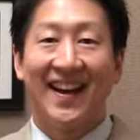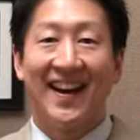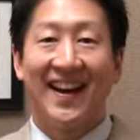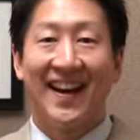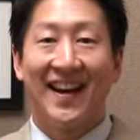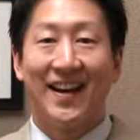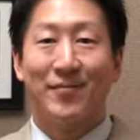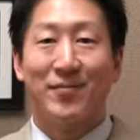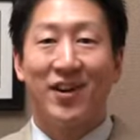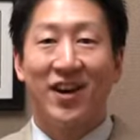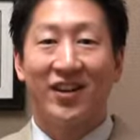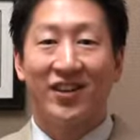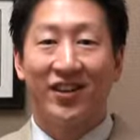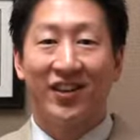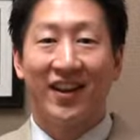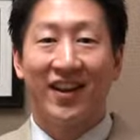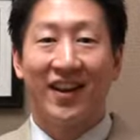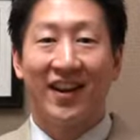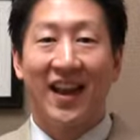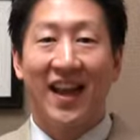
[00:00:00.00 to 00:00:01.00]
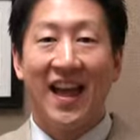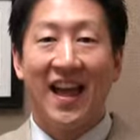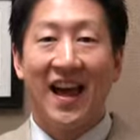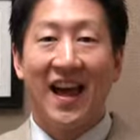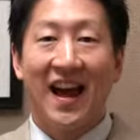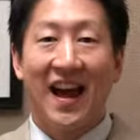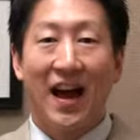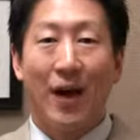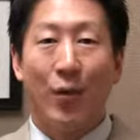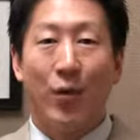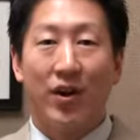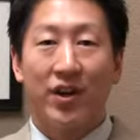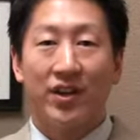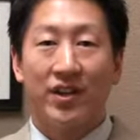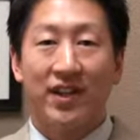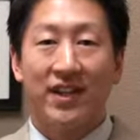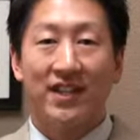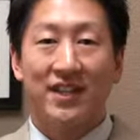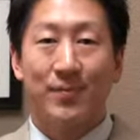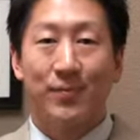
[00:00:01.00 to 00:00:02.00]
Hi, I'm Dr. Young. I
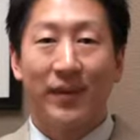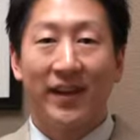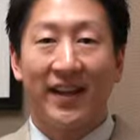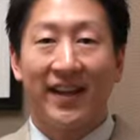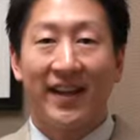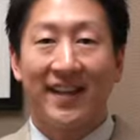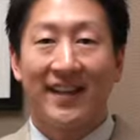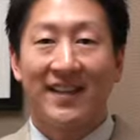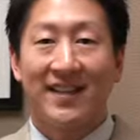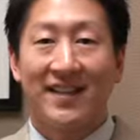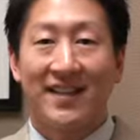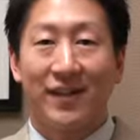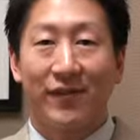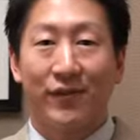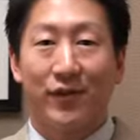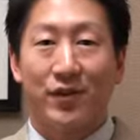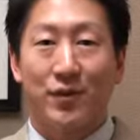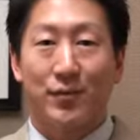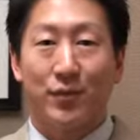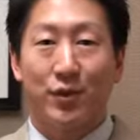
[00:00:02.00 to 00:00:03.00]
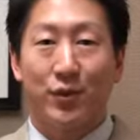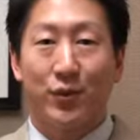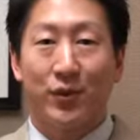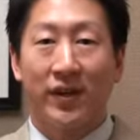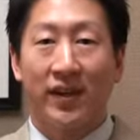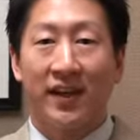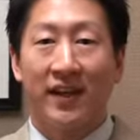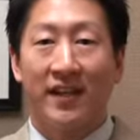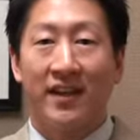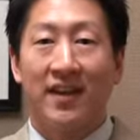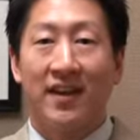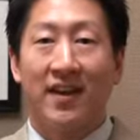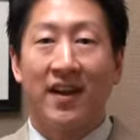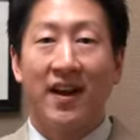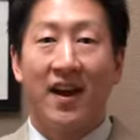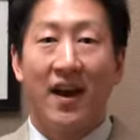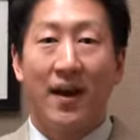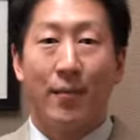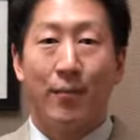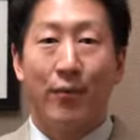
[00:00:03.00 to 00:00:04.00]
wanted to explain the difference between
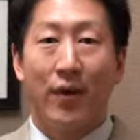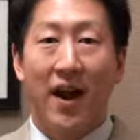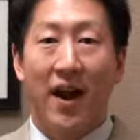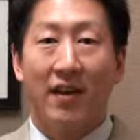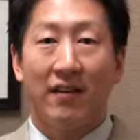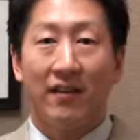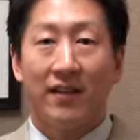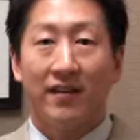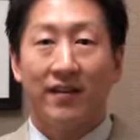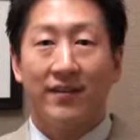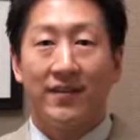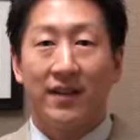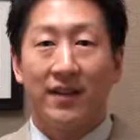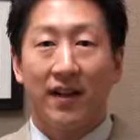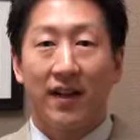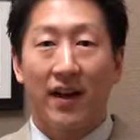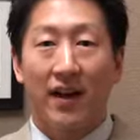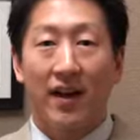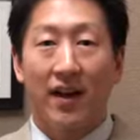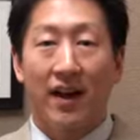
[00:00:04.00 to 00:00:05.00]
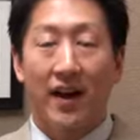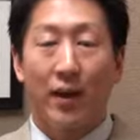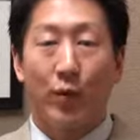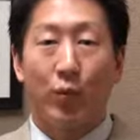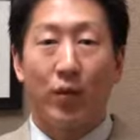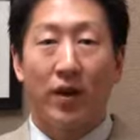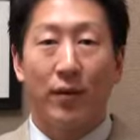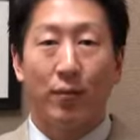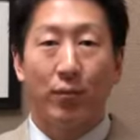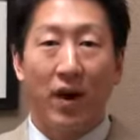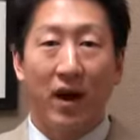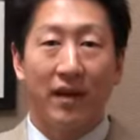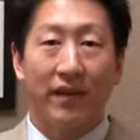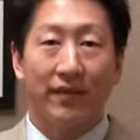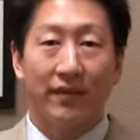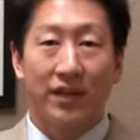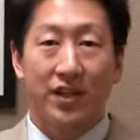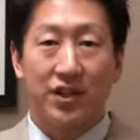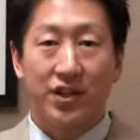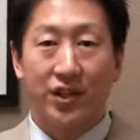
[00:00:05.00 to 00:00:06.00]
a brow lift uh, and what a brow
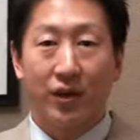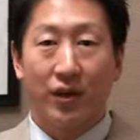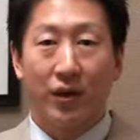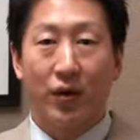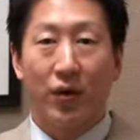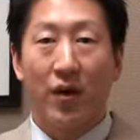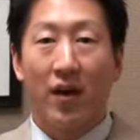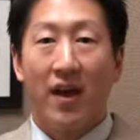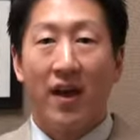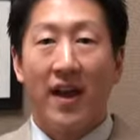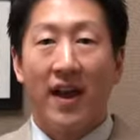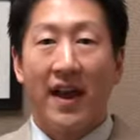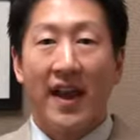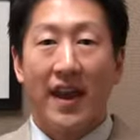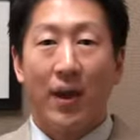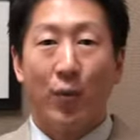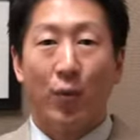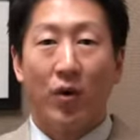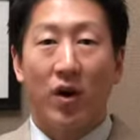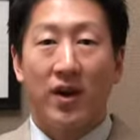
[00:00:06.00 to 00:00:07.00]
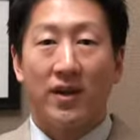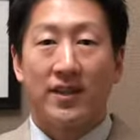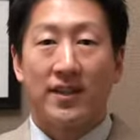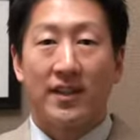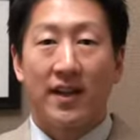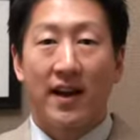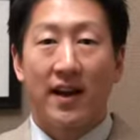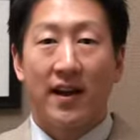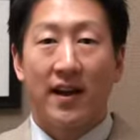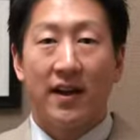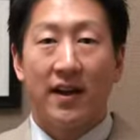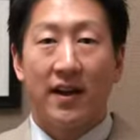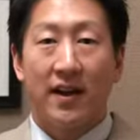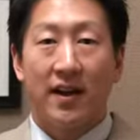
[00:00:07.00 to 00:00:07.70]
lift can do and what uh,